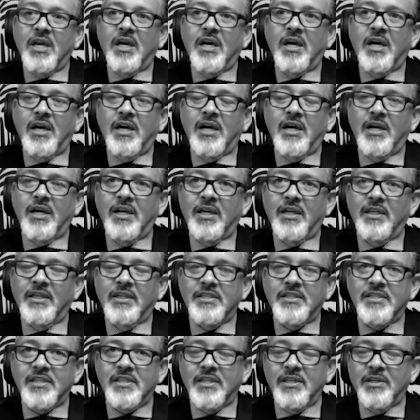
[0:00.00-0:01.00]

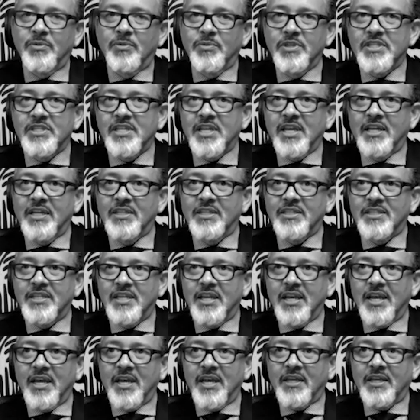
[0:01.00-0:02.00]
Let's see, Louisiana
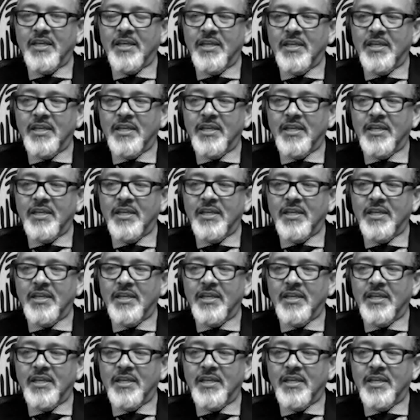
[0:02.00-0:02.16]
Tech